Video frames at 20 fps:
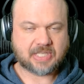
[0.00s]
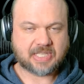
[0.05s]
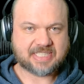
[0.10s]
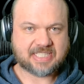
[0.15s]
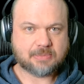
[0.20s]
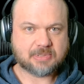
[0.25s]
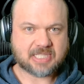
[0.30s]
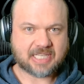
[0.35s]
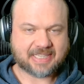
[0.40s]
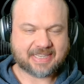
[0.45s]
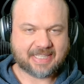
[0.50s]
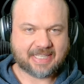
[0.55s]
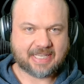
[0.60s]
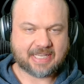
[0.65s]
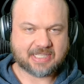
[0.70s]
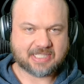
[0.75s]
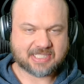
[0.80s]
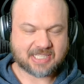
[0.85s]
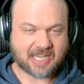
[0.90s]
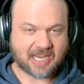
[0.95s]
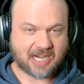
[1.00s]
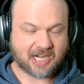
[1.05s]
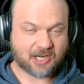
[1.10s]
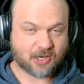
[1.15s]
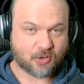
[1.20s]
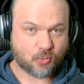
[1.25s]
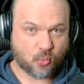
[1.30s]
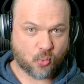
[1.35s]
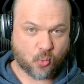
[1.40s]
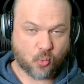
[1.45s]
It seems like the
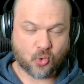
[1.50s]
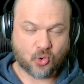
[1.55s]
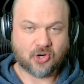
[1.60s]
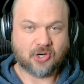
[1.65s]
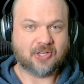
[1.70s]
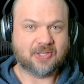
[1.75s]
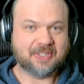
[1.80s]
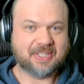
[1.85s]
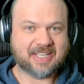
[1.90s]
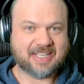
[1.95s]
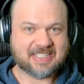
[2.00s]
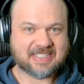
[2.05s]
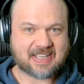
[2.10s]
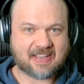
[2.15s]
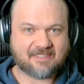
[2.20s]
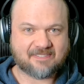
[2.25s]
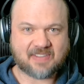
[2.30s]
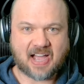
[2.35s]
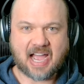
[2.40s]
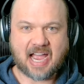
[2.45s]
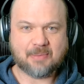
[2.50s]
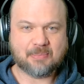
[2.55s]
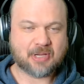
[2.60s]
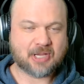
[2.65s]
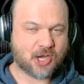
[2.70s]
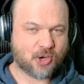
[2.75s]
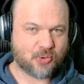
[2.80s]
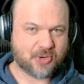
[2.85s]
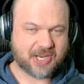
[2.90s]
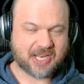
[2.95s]
entire world is a vibe
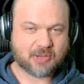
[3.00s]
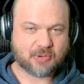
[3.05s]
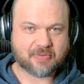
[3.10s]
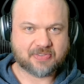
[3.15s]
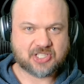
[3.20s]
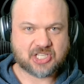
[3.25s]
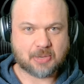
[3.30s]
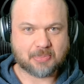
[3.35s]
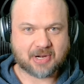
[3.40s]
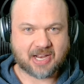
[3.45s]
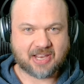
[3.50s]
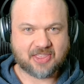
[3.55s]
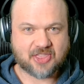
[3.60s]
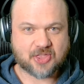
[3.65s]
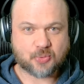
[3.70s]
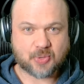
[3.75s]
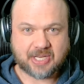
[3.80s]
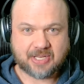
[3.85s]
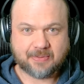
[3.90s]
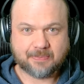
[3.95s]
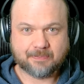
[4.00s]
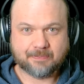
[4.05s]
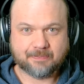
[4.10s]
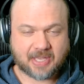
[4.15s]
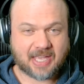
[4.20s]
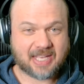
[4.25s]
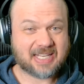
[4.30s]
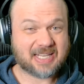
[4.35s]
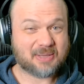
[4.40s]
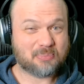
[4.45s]
coding with Gemini 3,
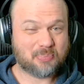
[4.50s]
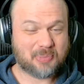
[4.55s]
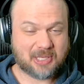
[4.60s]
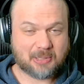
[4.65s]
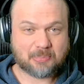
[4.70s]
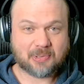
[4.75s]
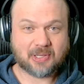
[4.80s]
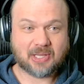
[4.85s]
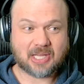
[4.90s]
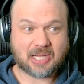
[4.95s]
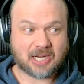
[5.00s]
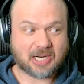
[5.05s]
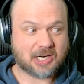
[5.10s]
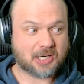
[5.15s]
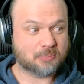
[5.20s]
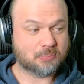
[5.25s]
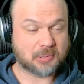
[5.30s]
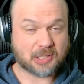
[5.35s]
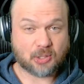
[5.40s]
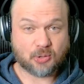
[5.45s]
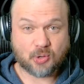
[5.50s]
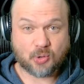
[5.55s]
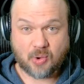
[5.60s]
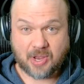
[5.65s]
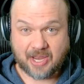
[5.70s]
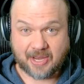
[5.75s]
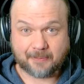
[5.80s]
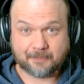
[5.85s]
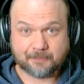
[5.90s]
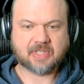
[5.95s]
and people are blown
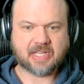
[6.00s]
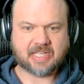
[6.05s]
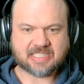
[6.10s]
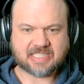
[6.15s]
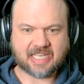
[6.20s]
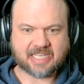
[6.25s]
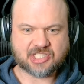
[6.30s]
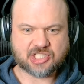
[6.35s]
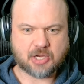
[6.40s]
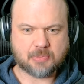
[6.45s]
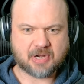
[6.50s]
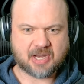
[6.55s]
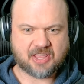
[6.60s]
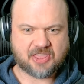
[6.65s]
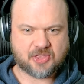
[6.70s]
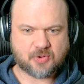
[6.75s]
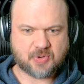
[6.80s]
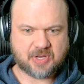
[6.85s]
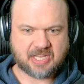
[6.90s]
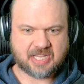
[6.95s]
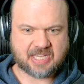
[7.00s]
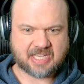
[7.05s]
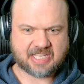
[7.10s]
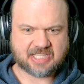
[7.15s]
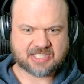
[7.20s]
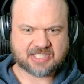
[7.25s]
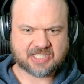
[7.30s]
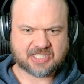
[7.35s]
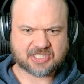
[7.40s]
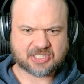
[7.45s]
away. It's like Gemini 3
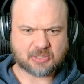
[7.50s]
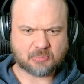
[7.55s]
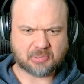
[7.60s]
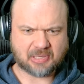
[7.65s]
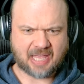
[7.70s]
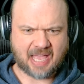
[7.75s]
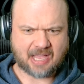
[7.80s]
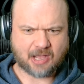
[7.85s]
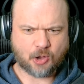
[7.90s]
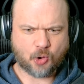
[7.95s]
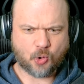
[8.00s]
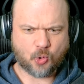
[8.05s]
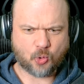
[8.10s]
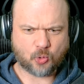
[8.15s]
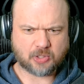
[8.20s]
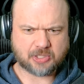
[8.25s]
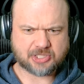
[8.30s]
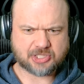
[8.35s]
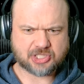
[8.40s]
is this black hole